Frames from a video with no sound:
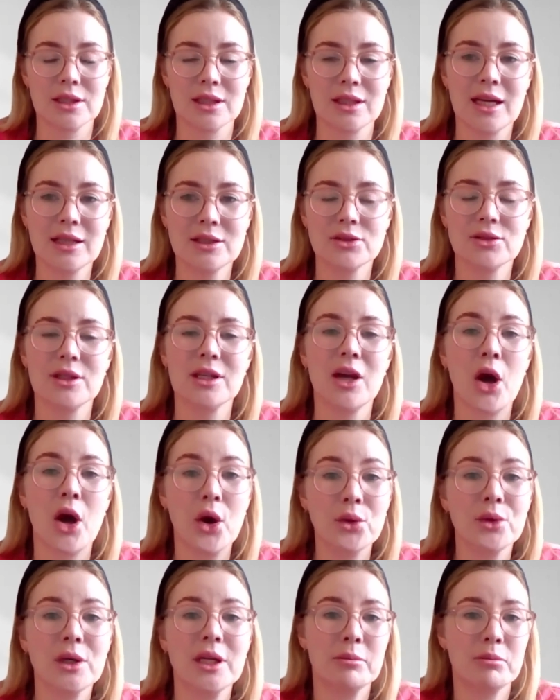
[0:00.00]
category,
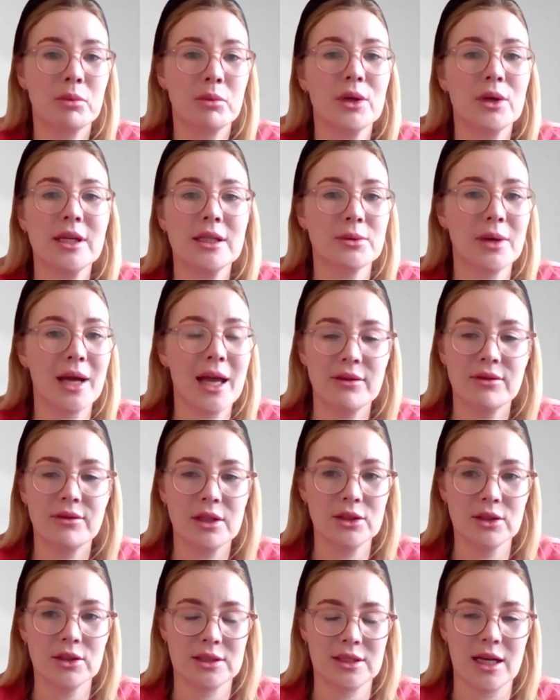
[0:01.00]
only boys were ever
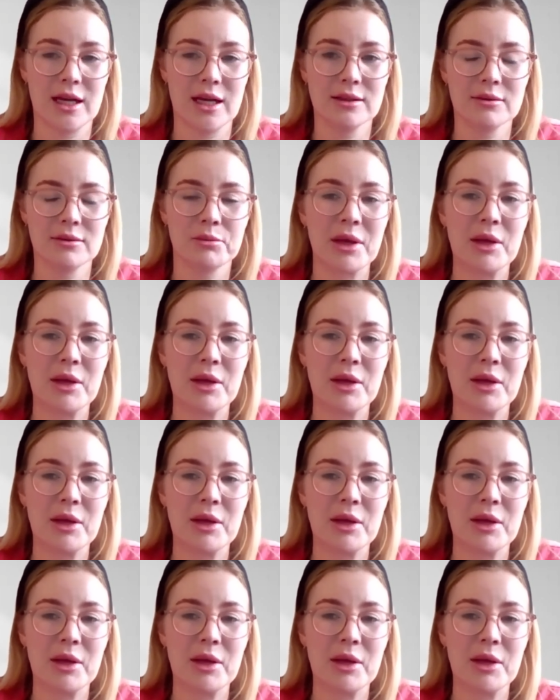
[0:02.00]
looked at.